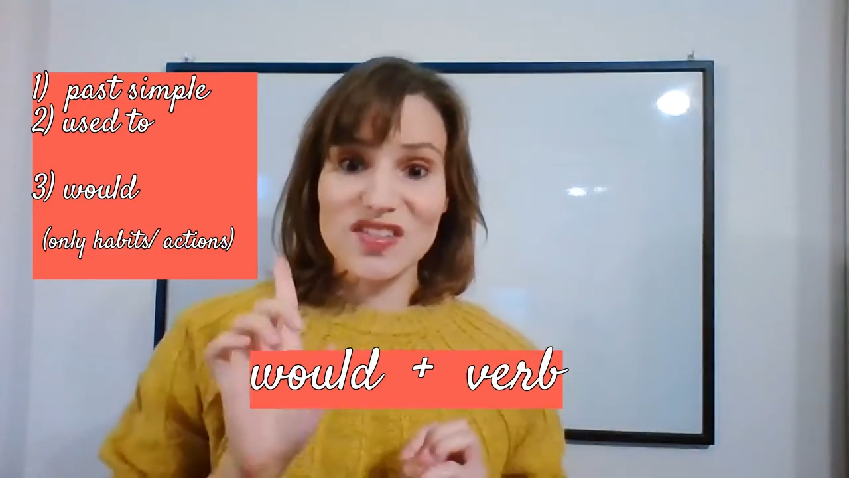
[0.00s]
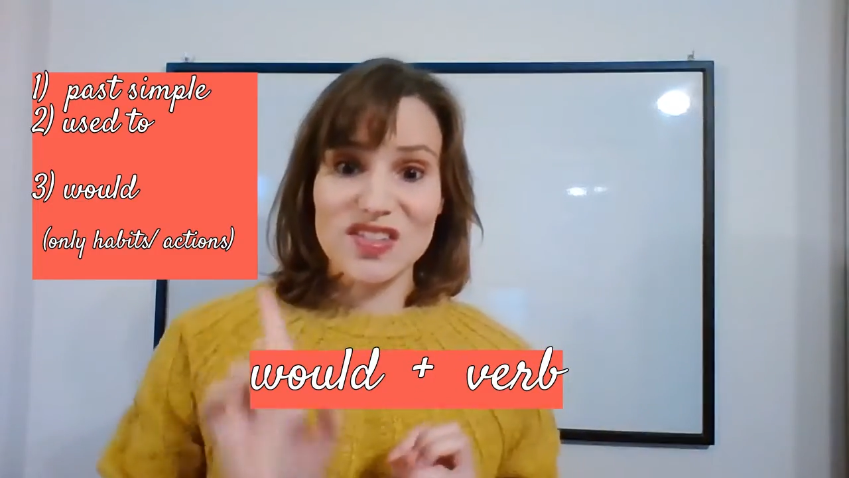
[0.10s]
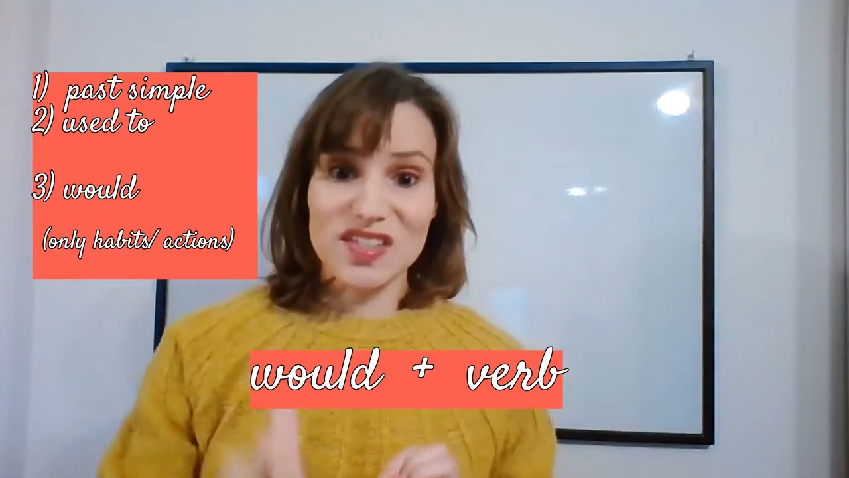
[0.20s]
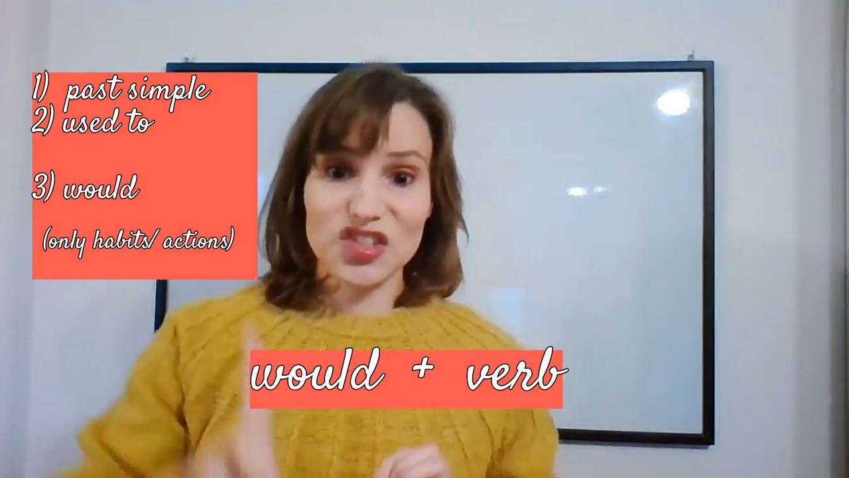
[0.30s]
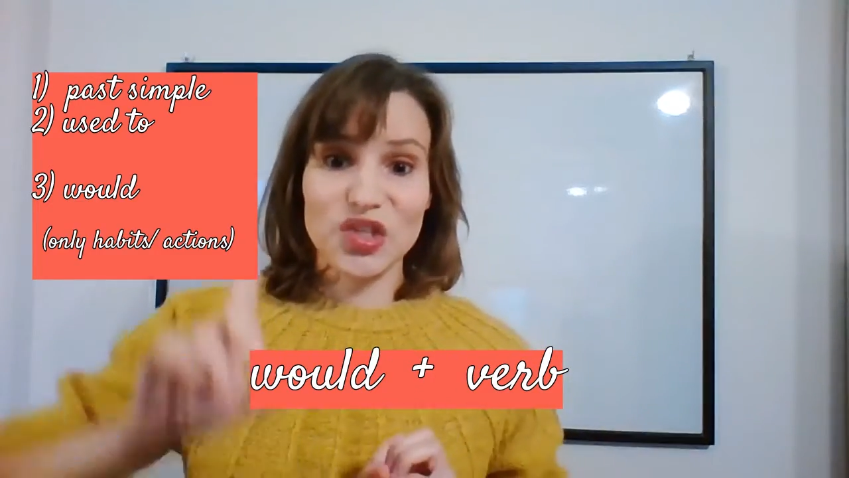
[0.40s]

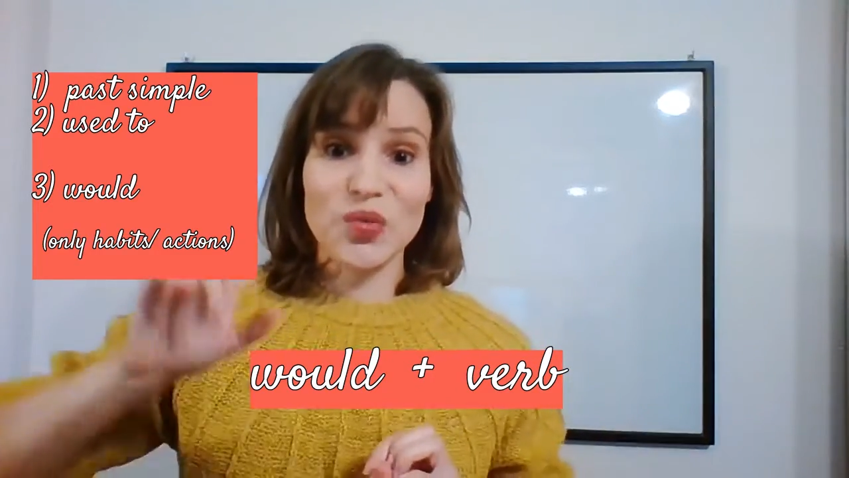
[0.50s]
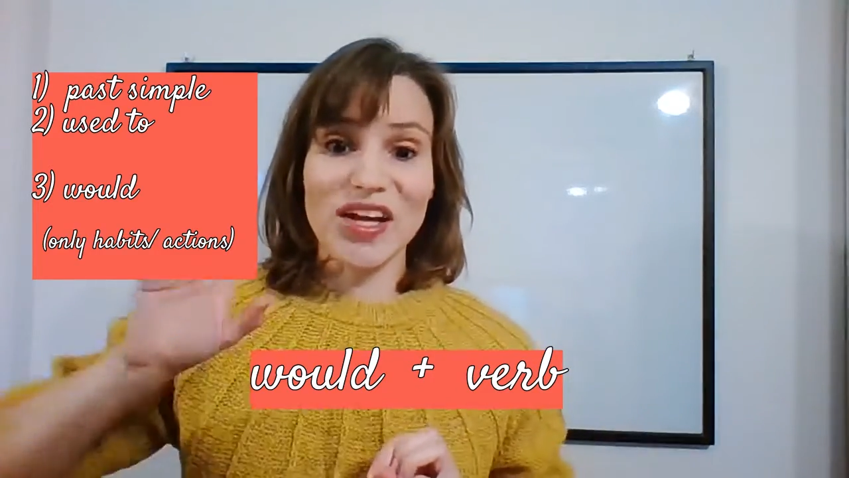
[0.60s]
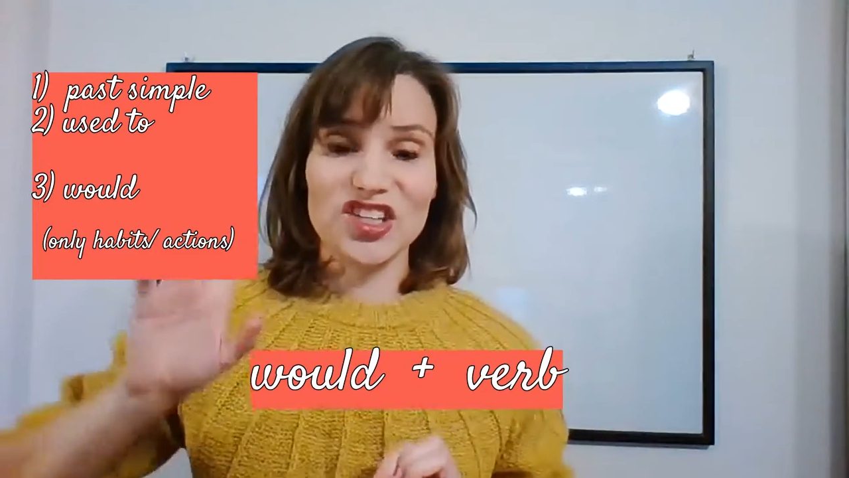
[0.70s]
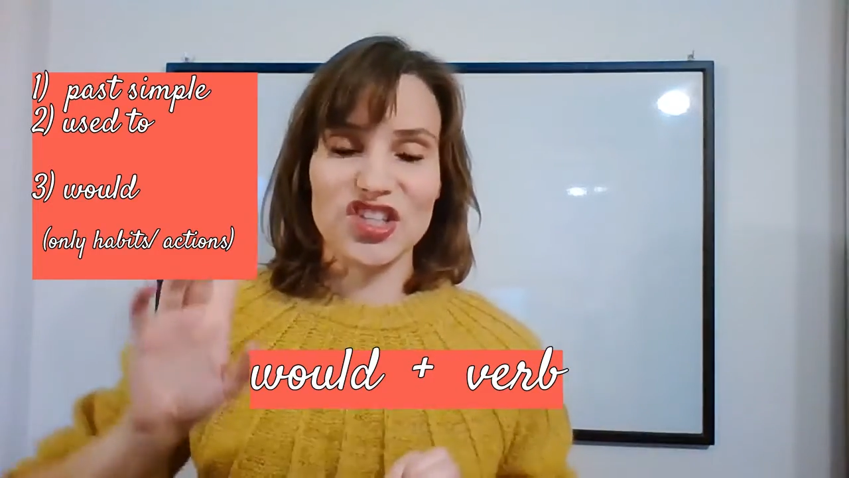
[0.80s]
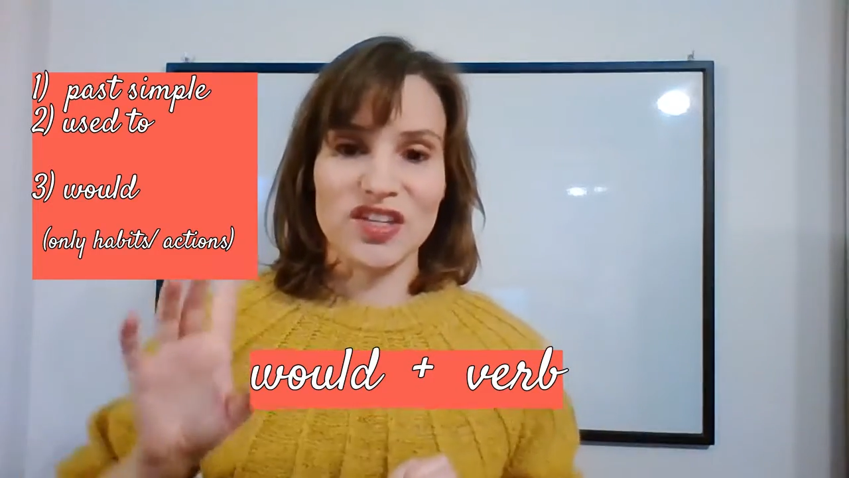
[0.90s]

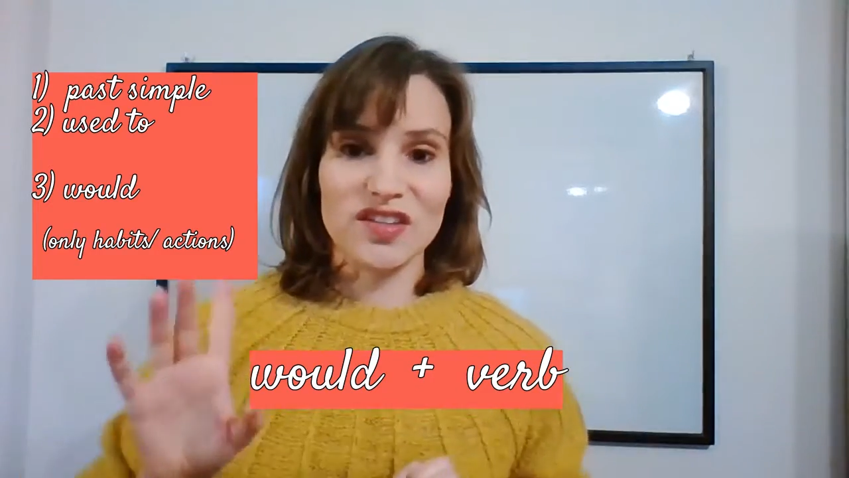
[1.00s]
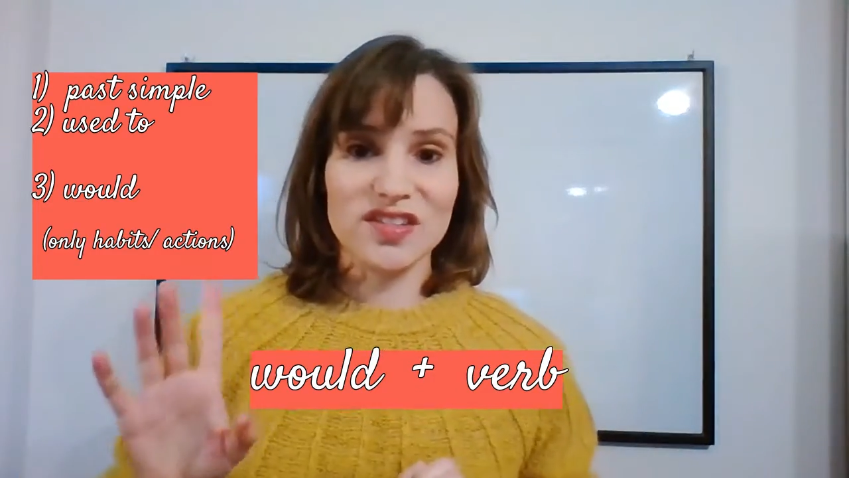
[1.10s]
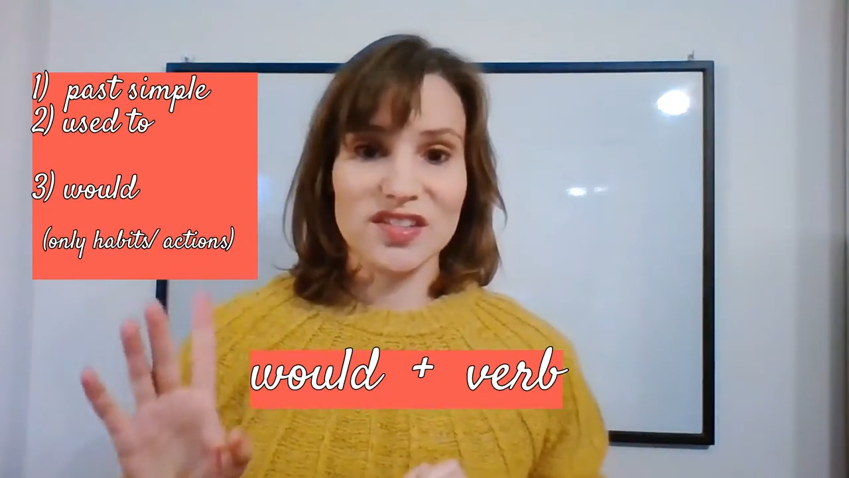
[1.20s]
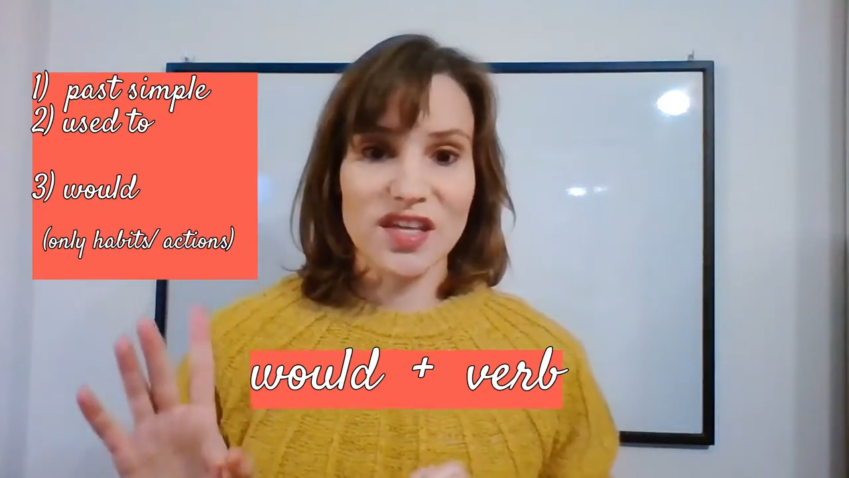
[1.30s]
situations